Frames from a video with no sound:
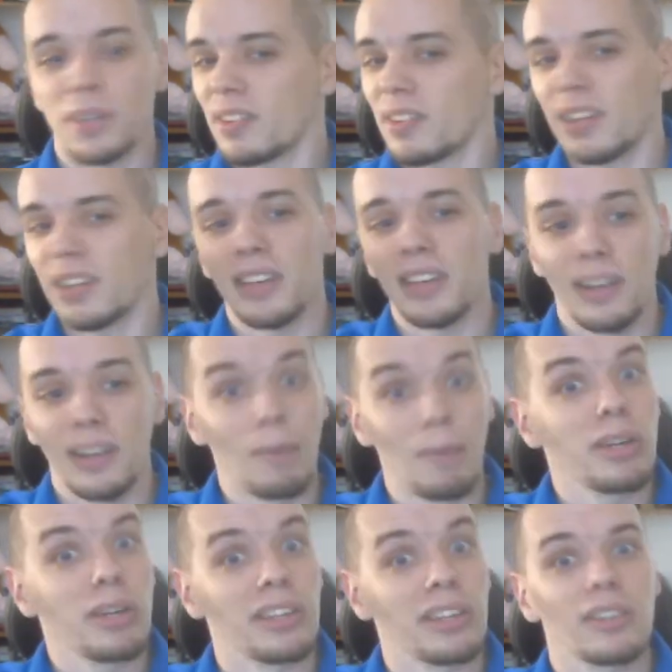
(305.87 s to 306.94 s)
with a
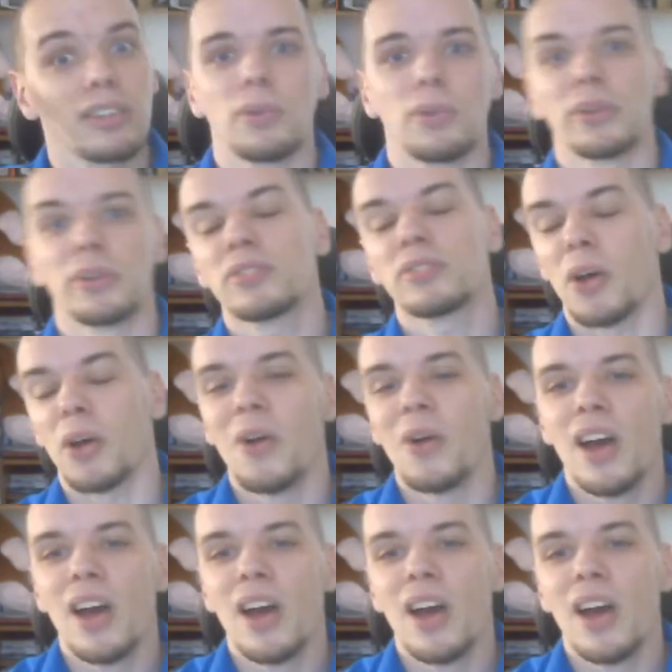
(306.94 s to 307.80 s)
monkey in the corner. So